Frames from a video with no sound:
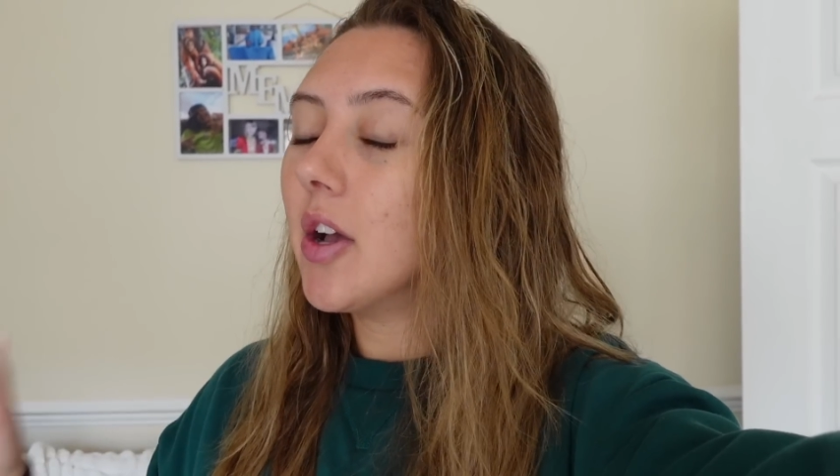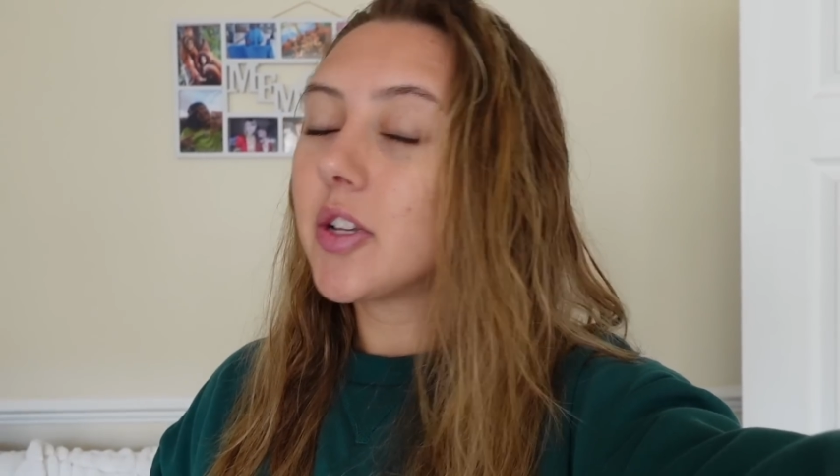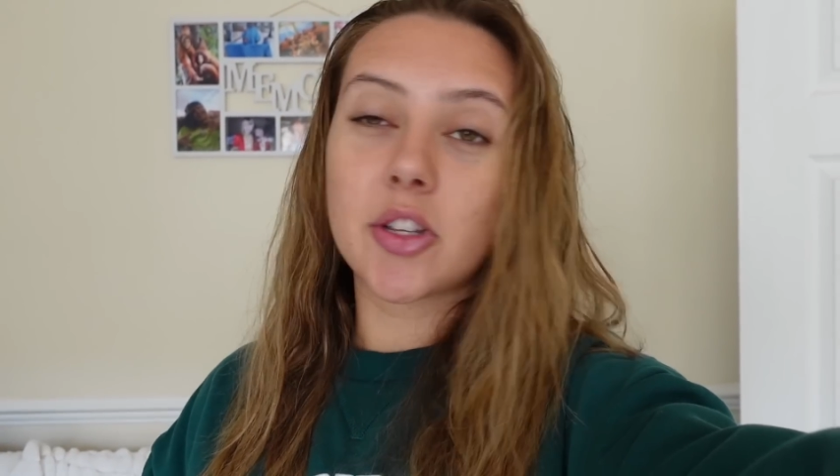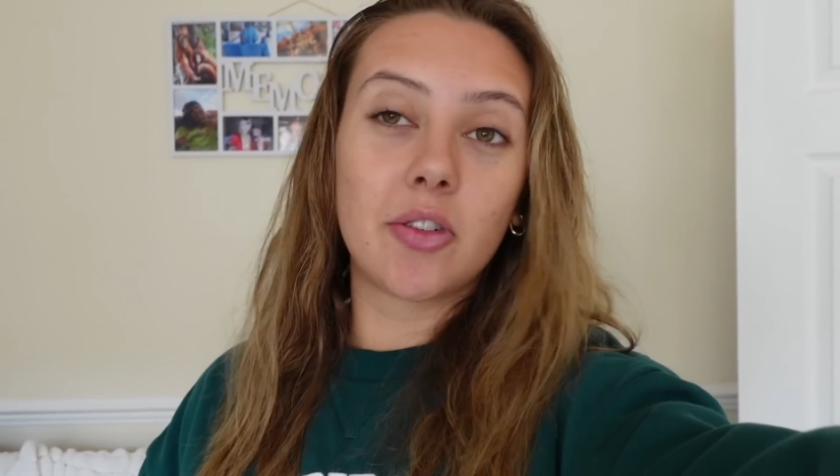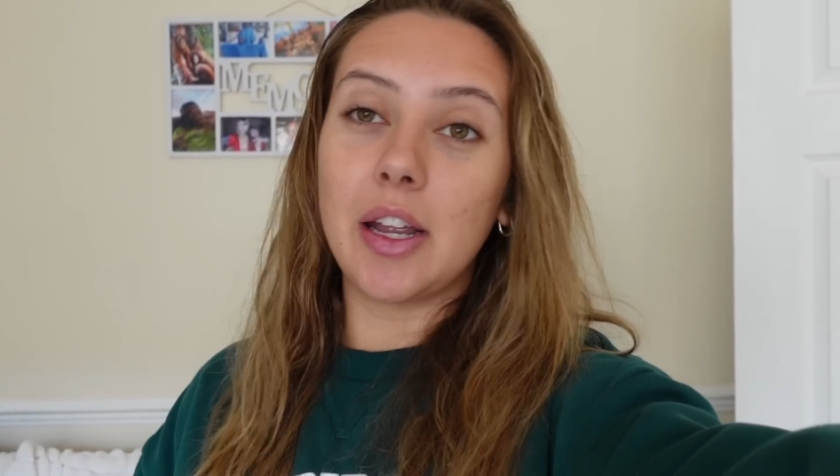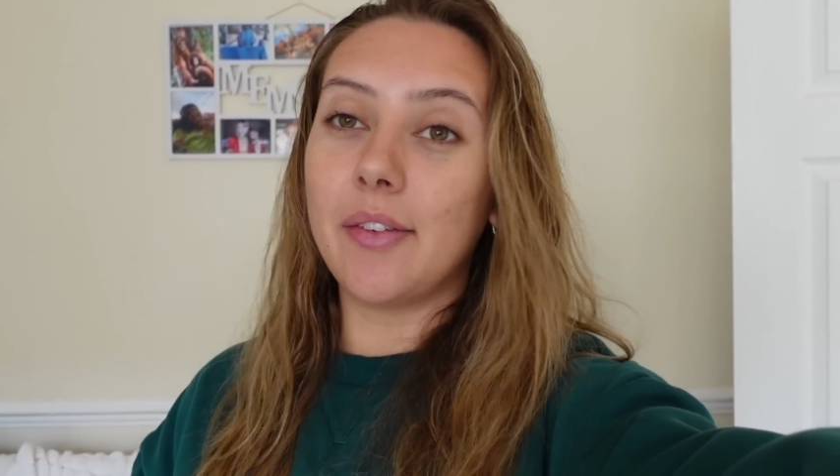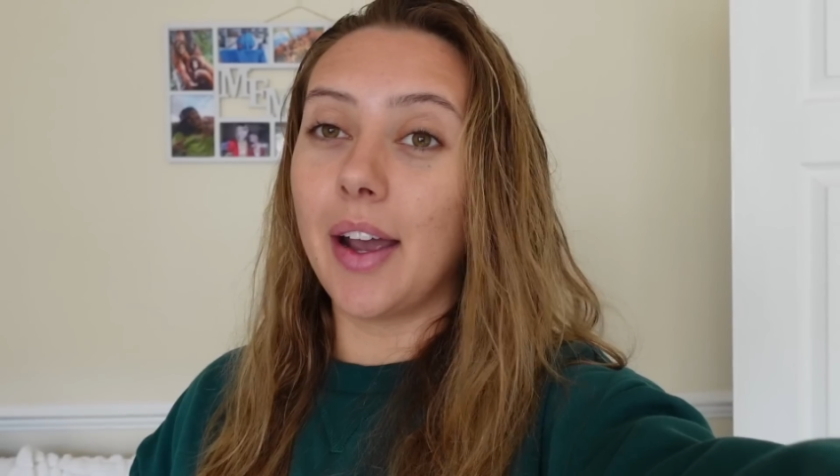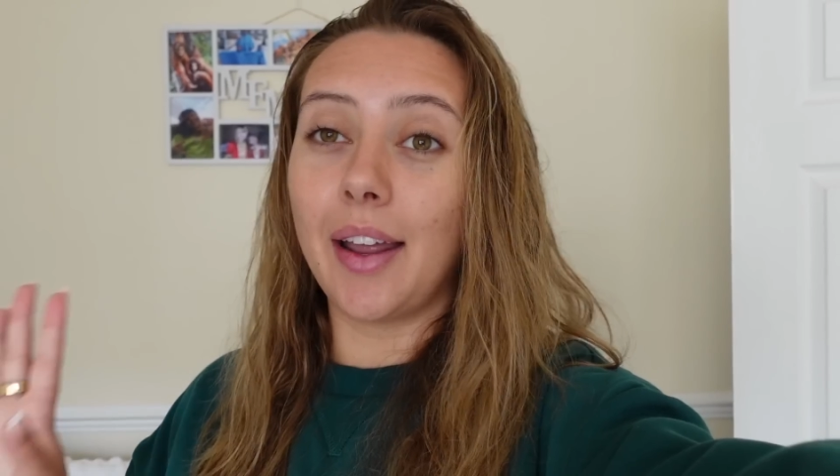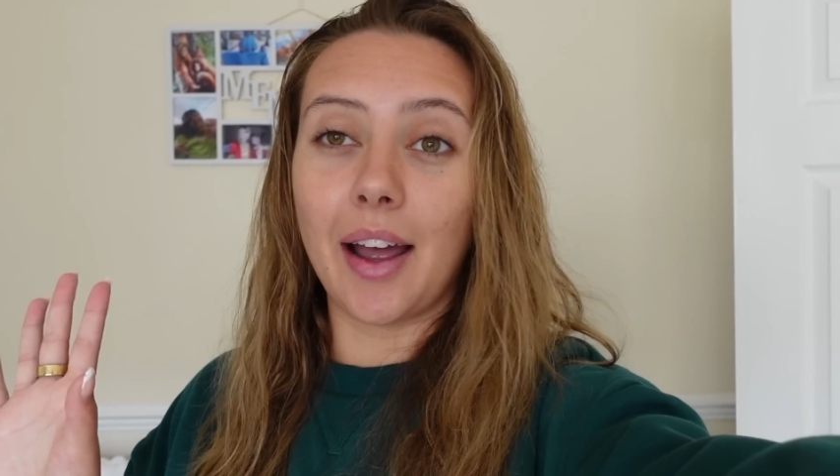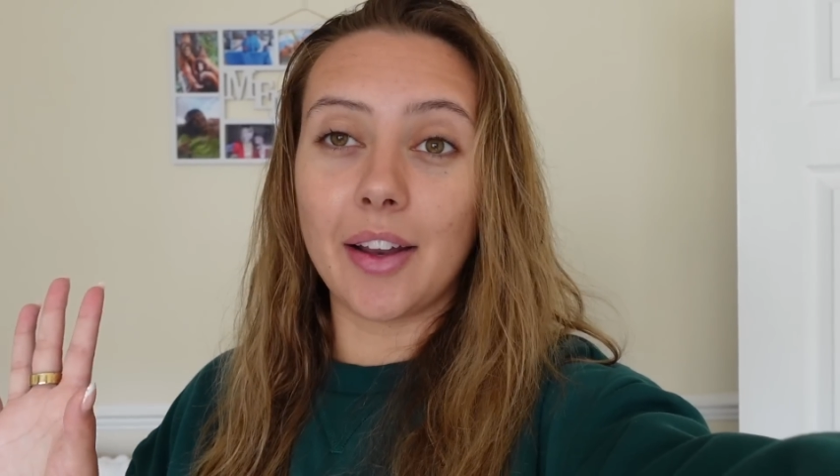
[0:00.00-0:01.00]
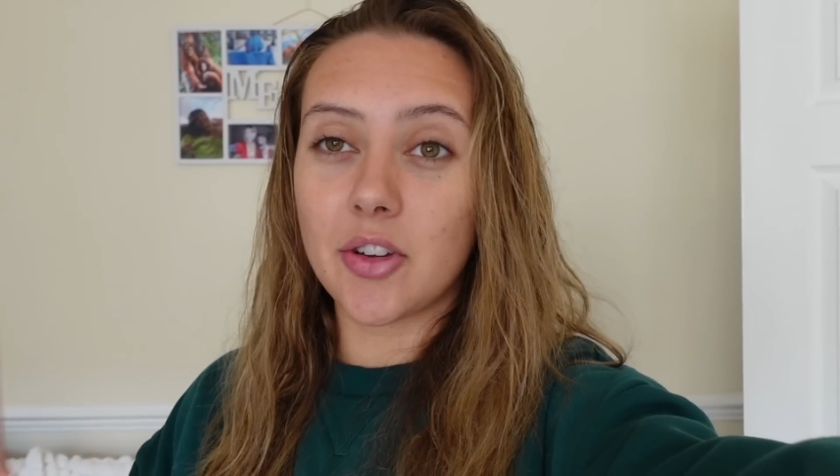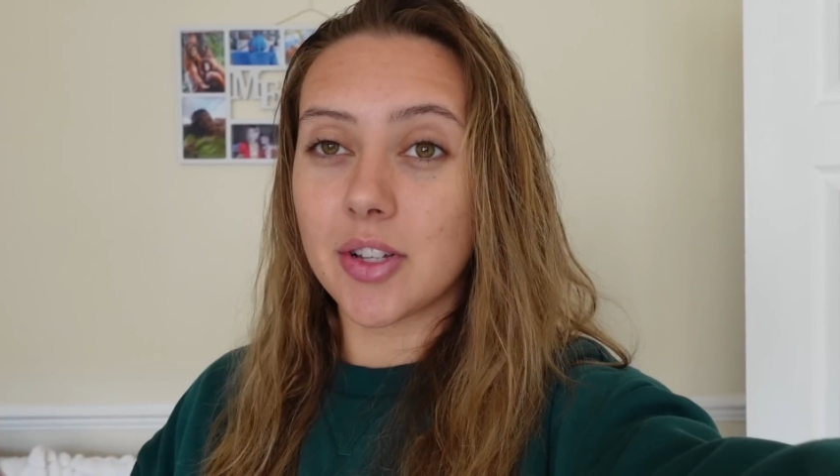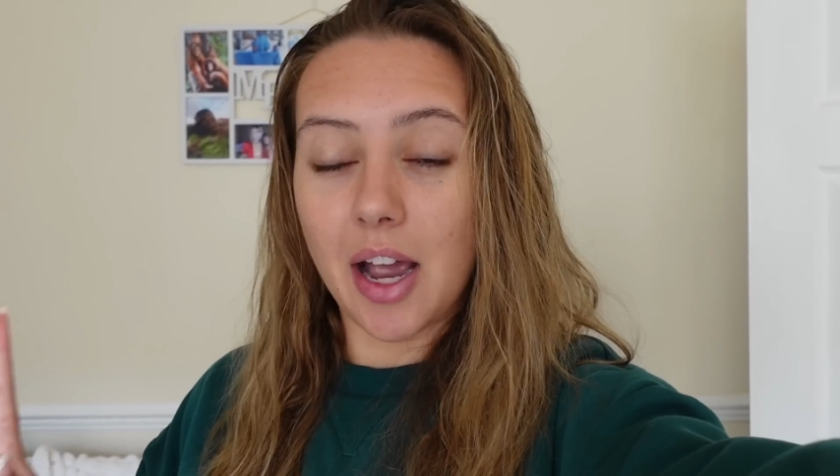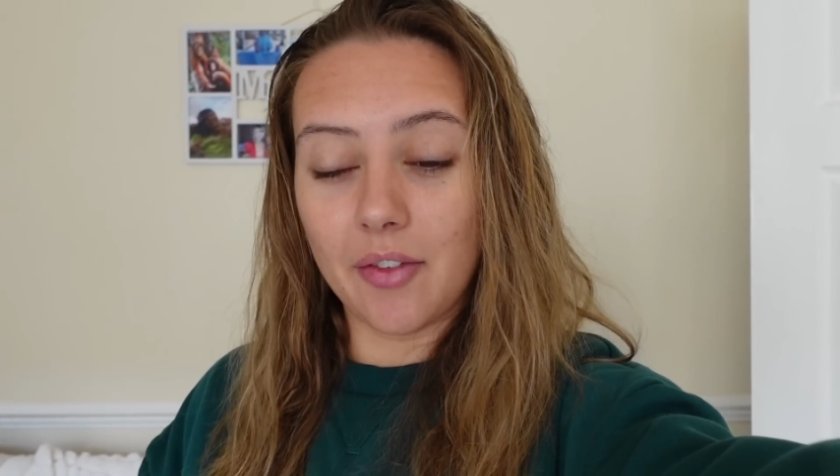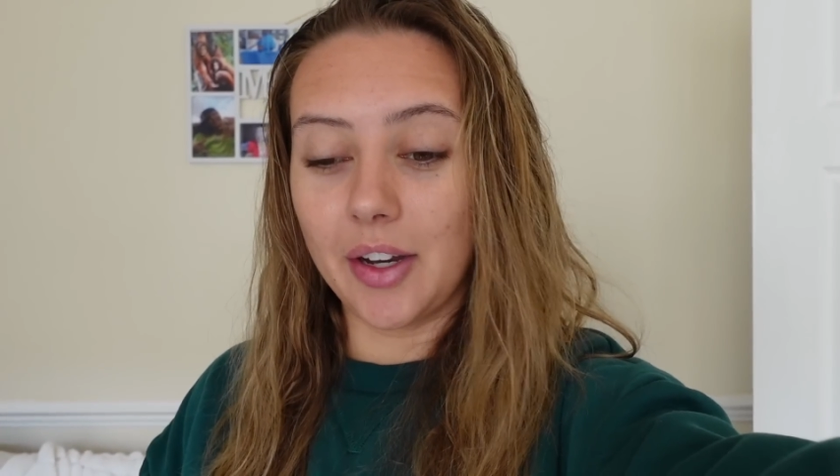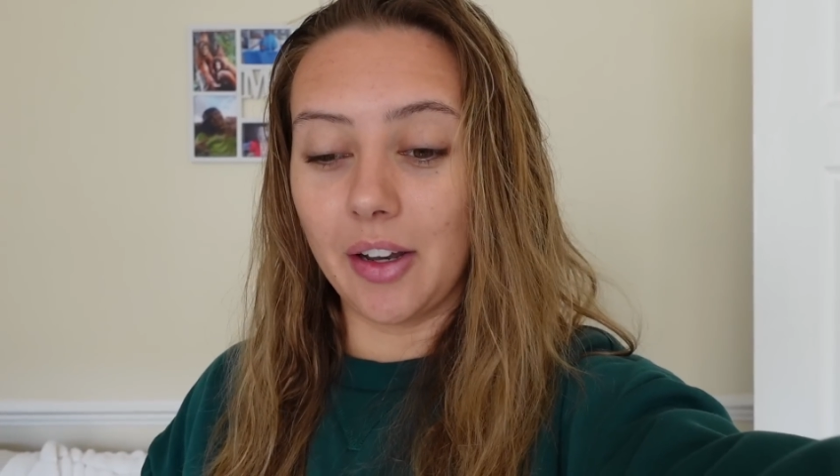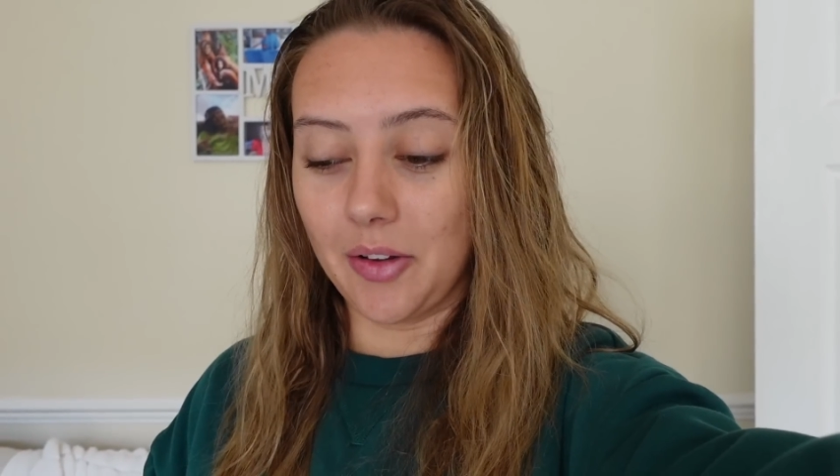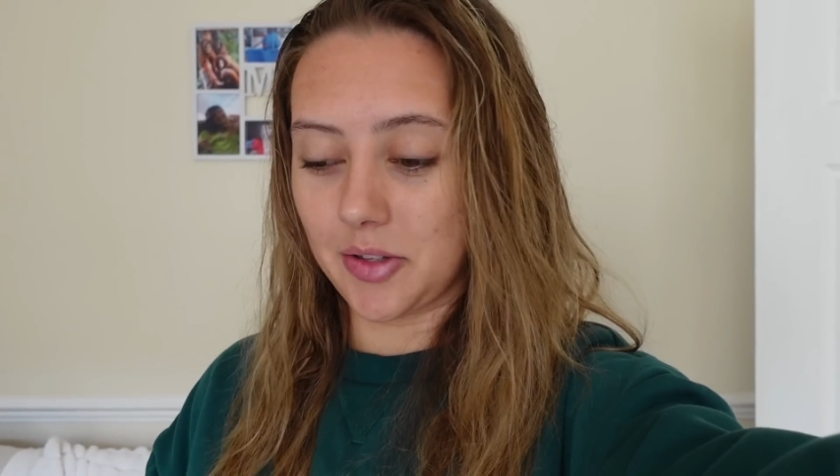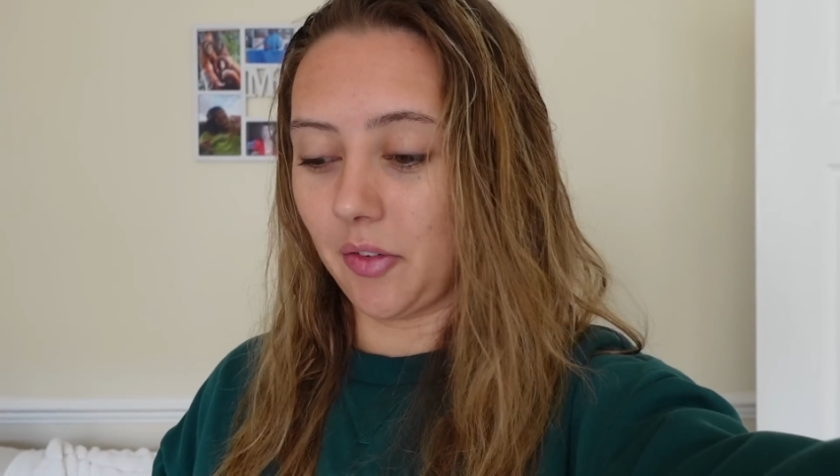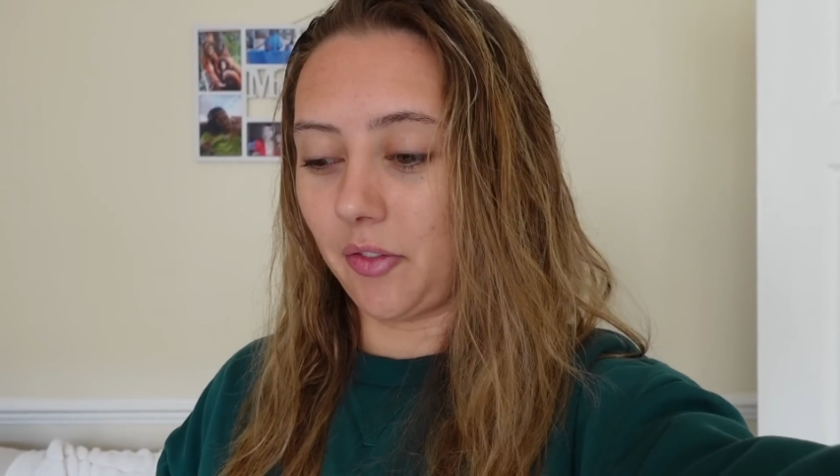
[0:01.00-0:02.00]
screaming and just having
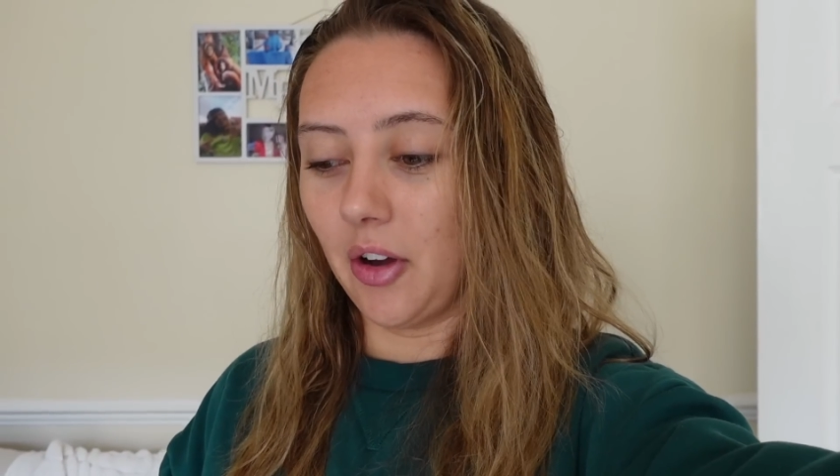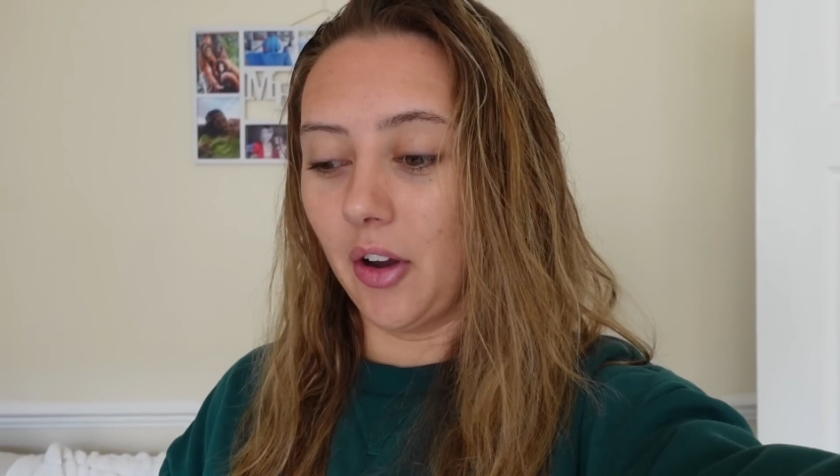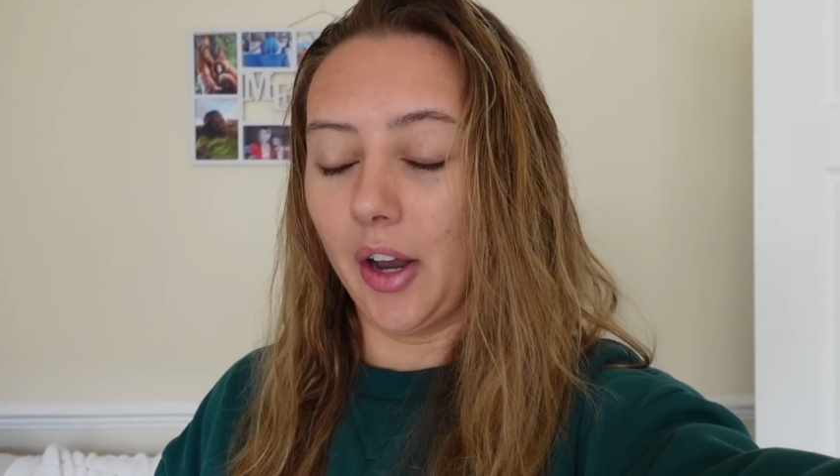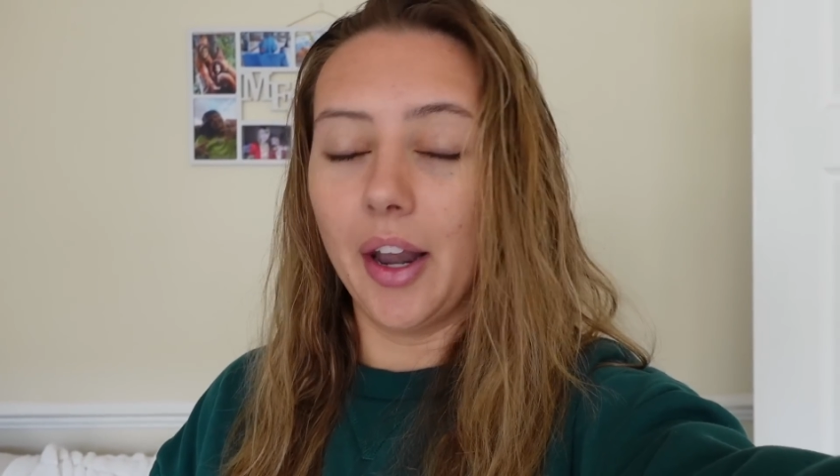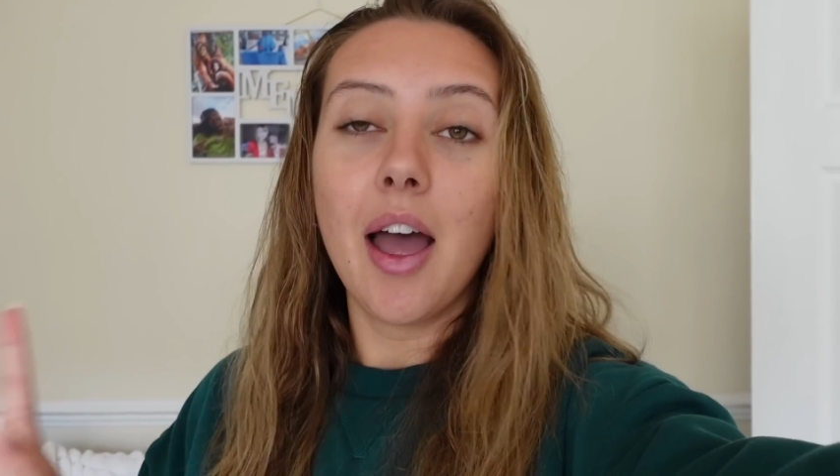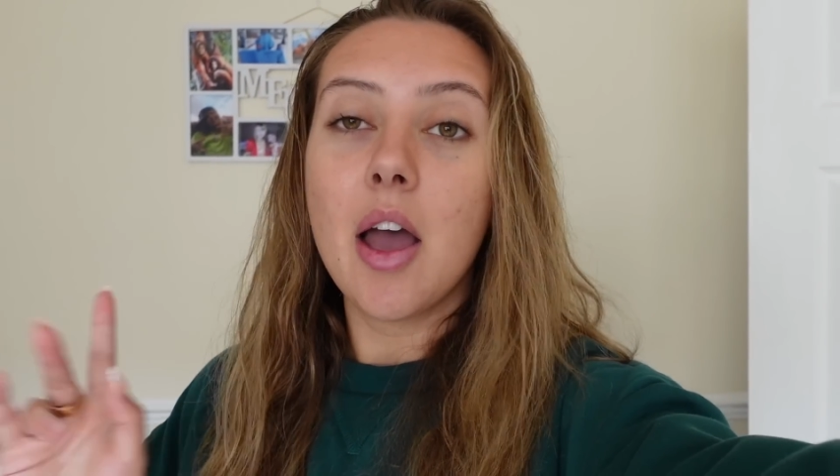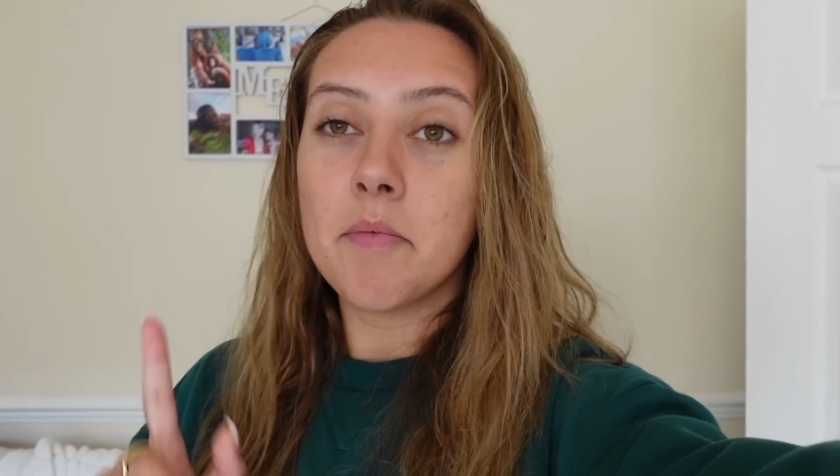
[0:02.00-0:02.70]
lots of fun.